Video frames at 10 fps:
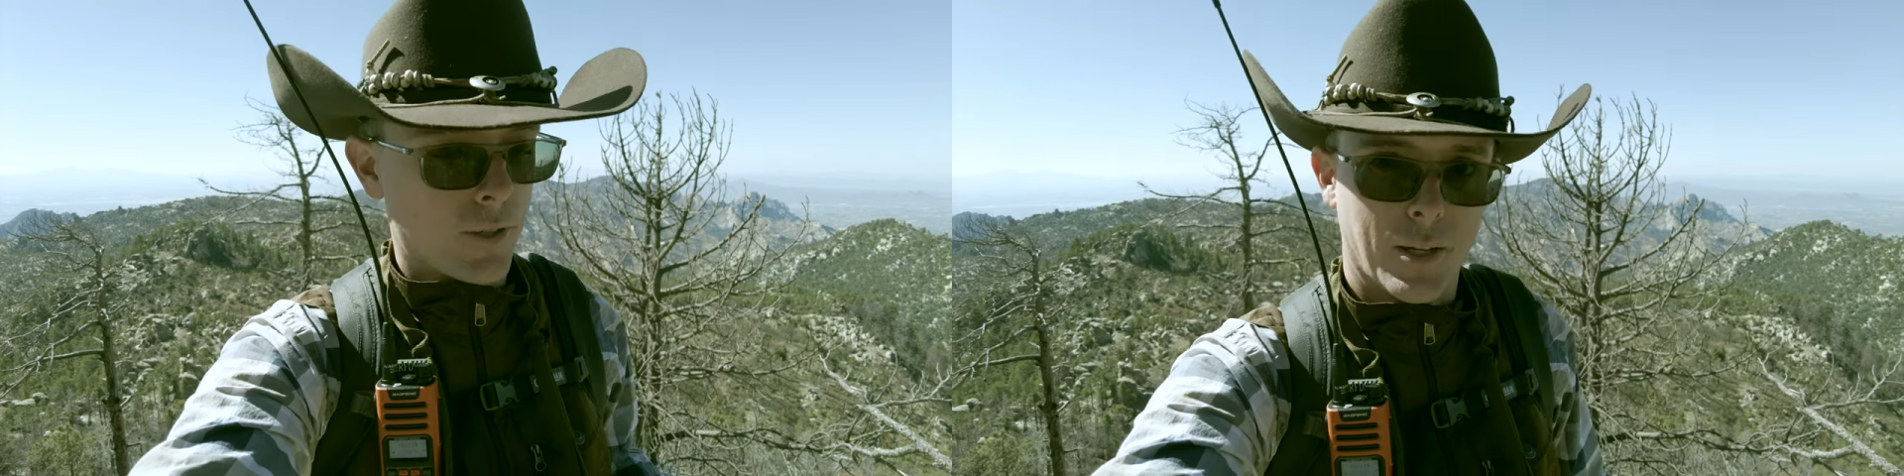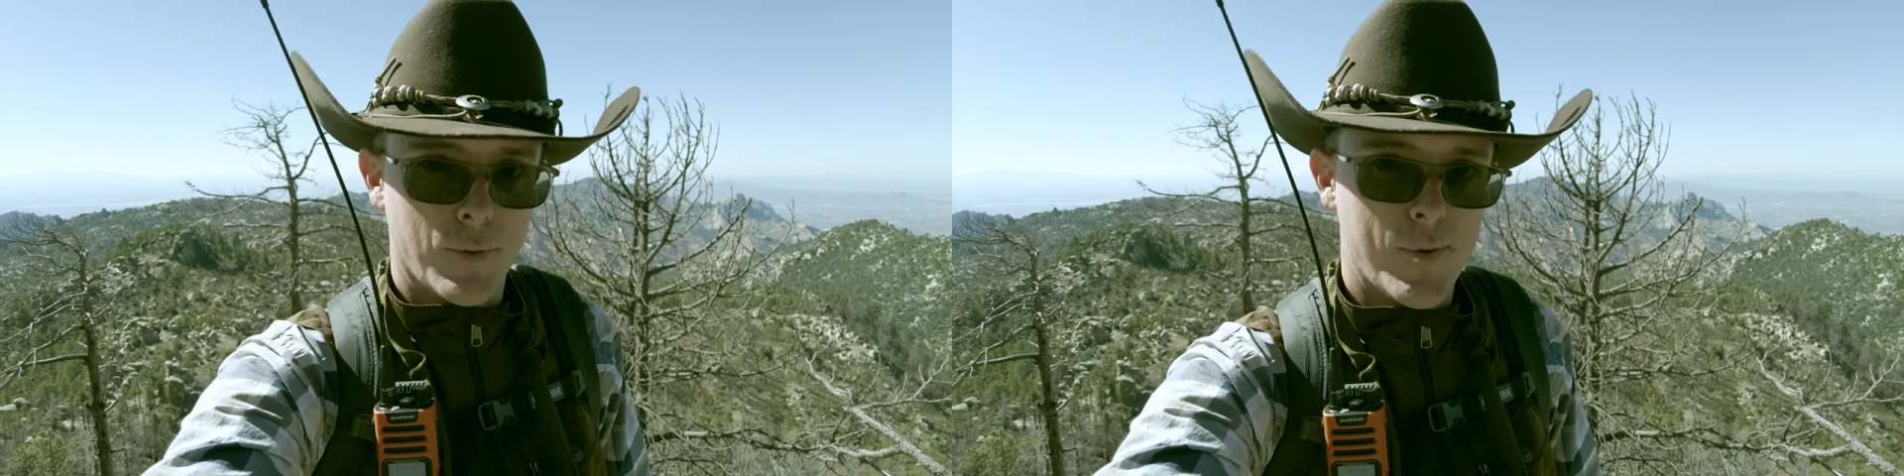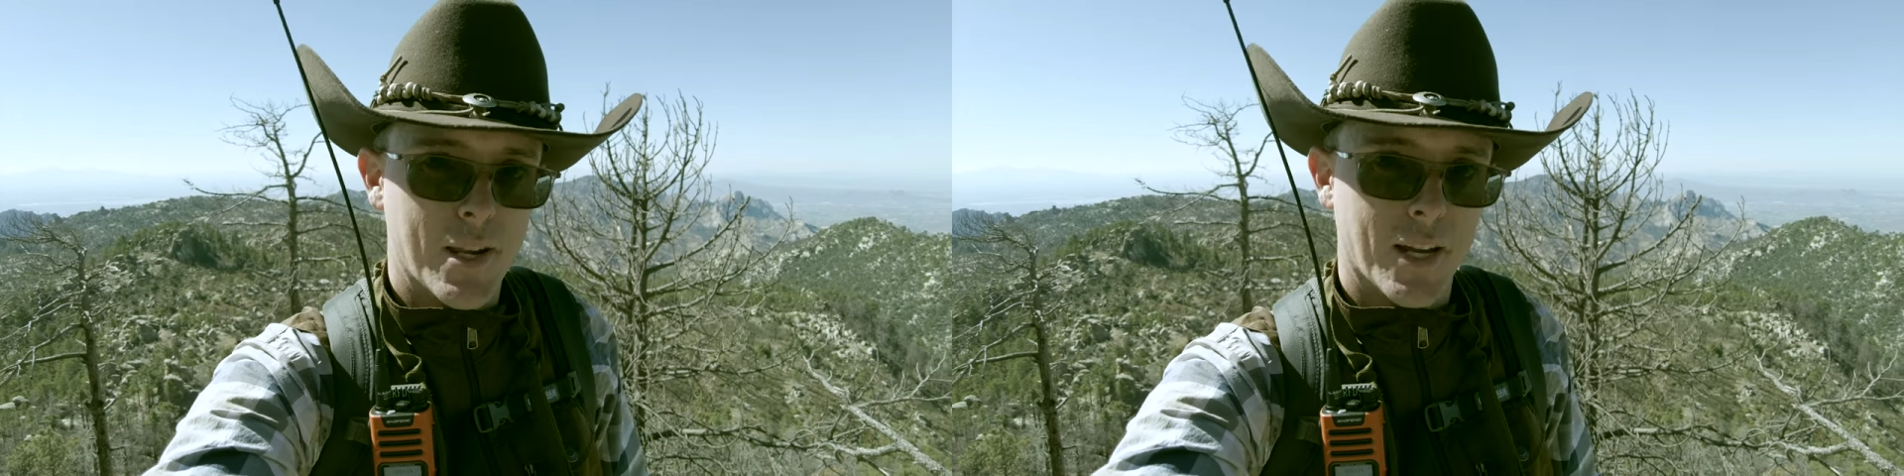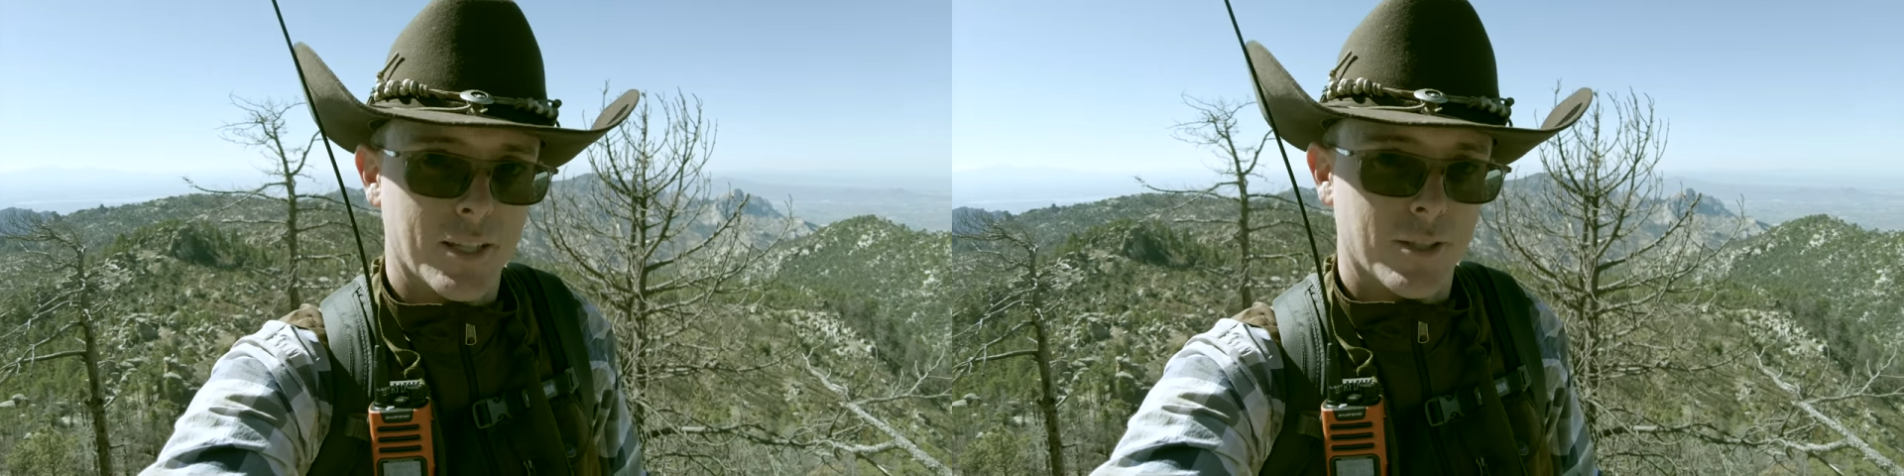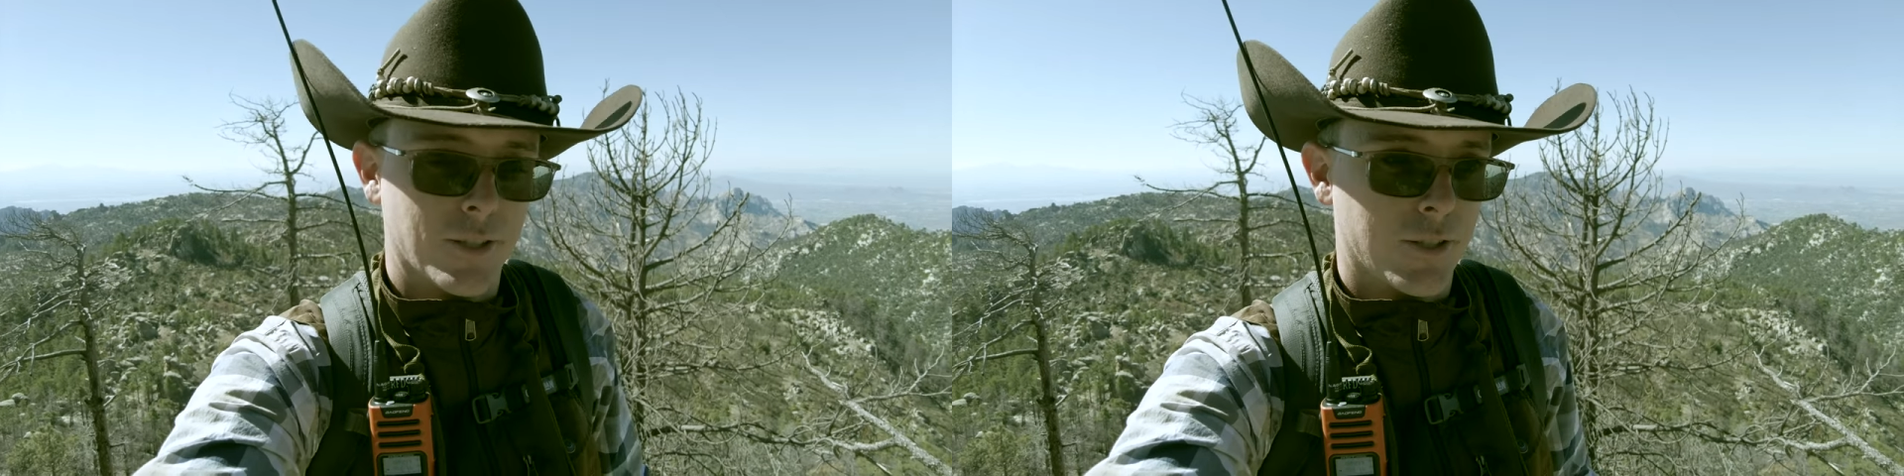It would be
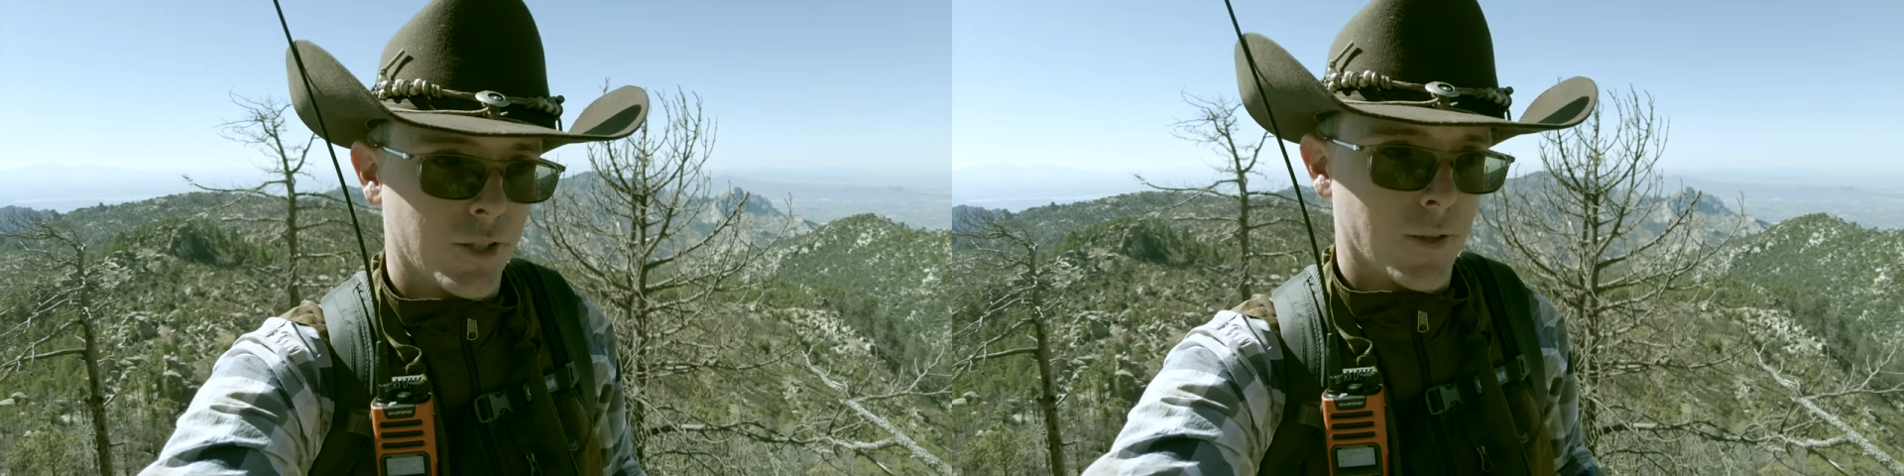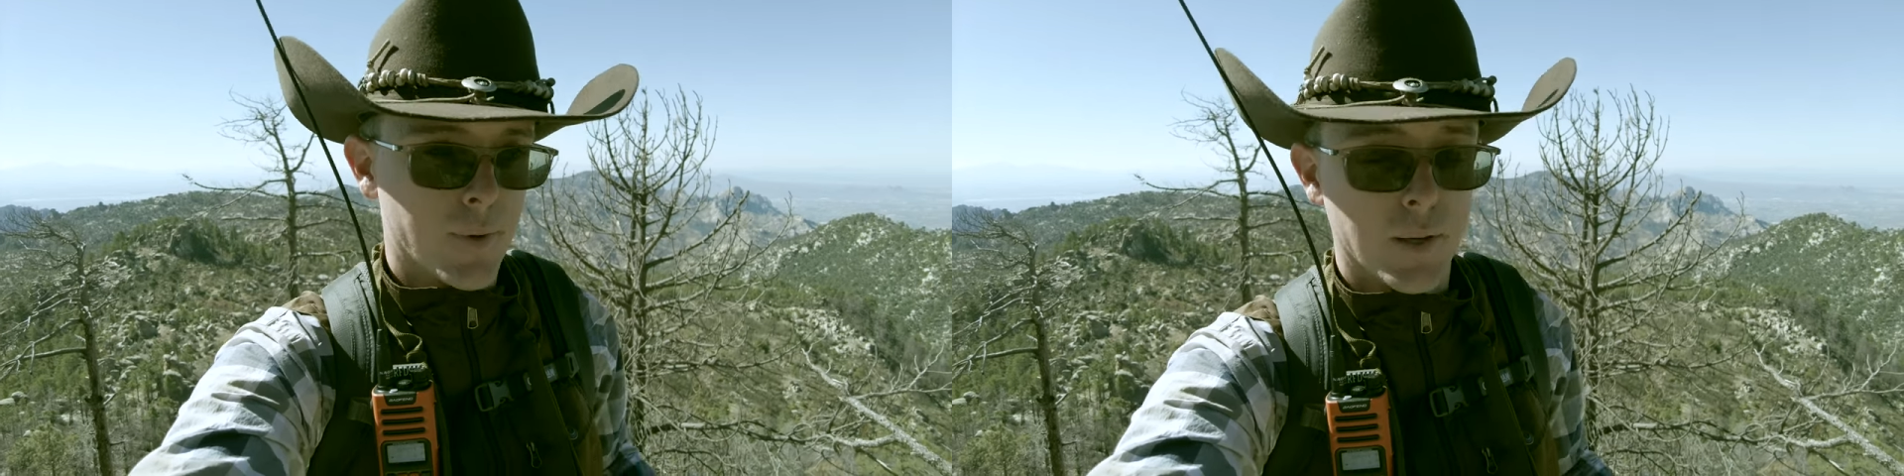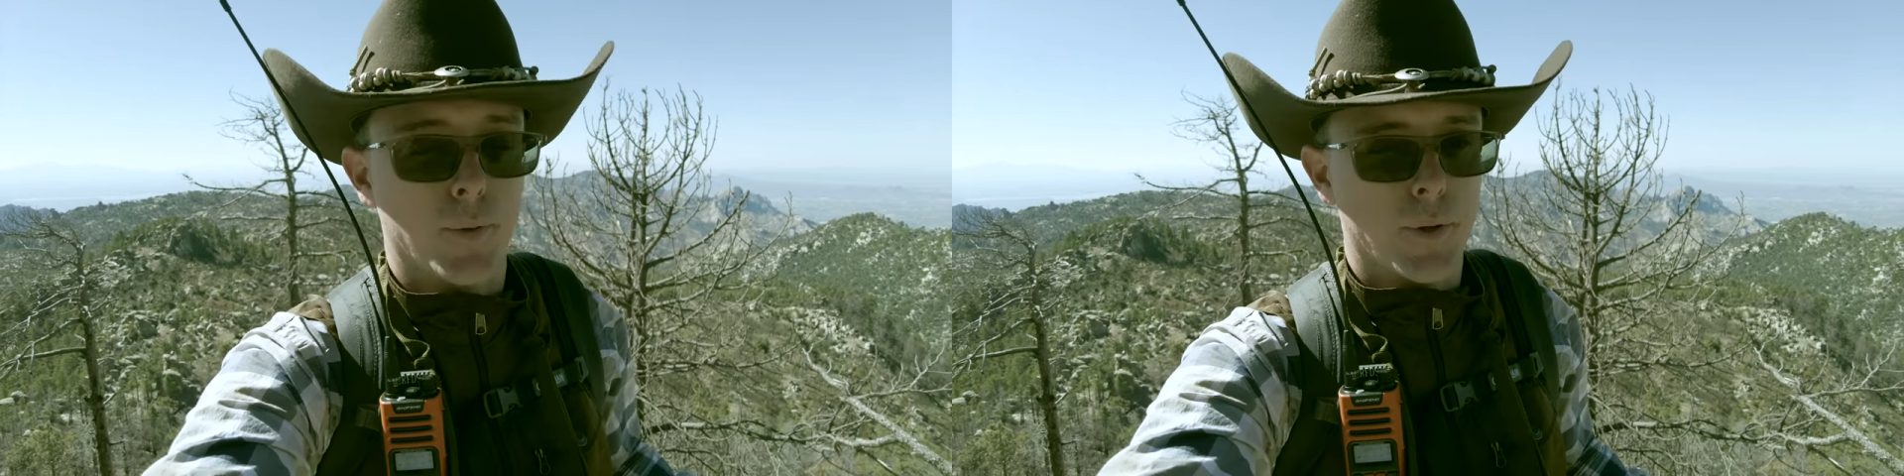nice just to be able to